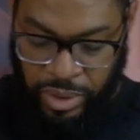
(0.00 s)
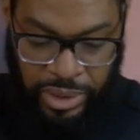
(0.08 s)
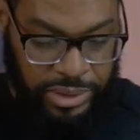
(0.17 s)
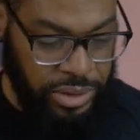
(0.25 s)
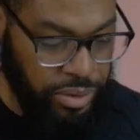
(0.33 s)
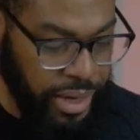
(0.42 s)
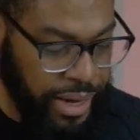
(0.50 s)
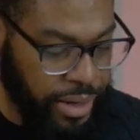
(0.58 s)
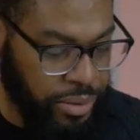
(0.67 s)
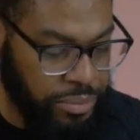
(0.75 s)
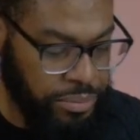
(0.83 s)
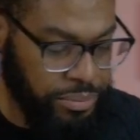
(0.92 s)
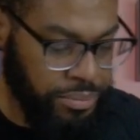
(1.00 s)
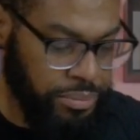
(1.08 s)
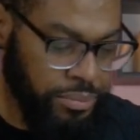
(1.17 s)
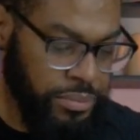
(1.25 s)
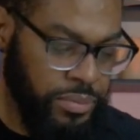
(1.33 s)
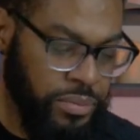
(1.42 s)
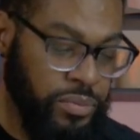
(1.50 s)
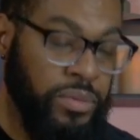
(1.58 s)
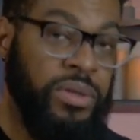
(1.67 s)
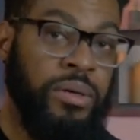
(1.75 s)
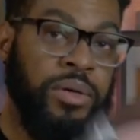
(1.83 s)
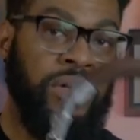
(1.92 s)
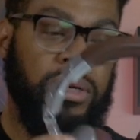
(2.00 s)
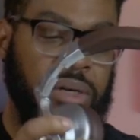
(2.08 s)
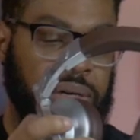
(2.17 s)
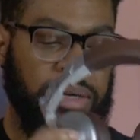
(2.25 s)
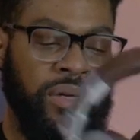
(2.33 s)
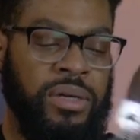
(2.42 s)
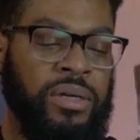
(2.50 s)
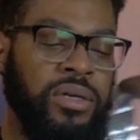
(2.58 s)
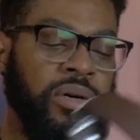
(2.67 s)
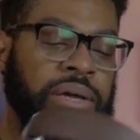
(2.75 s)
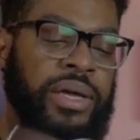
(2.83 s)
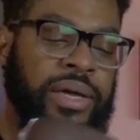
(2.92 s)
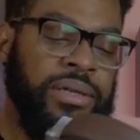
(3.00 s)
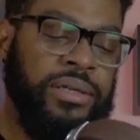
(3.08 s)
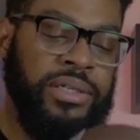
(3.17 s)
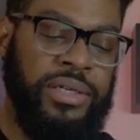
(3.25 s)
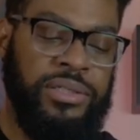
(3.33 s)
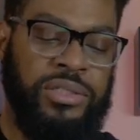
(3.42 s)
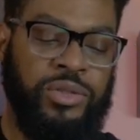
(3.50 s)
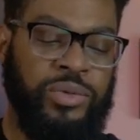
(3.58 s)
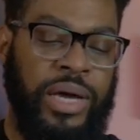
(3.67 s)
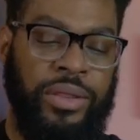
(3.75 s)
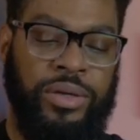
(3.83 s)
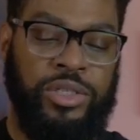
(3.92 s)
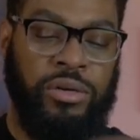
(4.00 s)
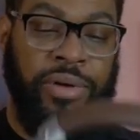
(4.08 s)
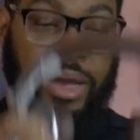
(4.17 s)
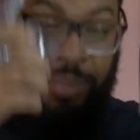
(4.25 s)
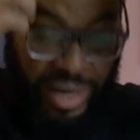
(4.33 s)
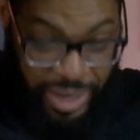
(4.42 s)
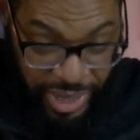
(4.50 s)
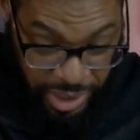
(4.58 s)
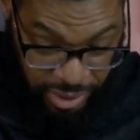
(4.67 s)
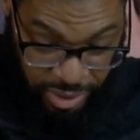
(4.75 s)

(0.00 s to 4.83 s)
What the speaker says: So now, I'm gonna go ahead and just straddle these around my neck.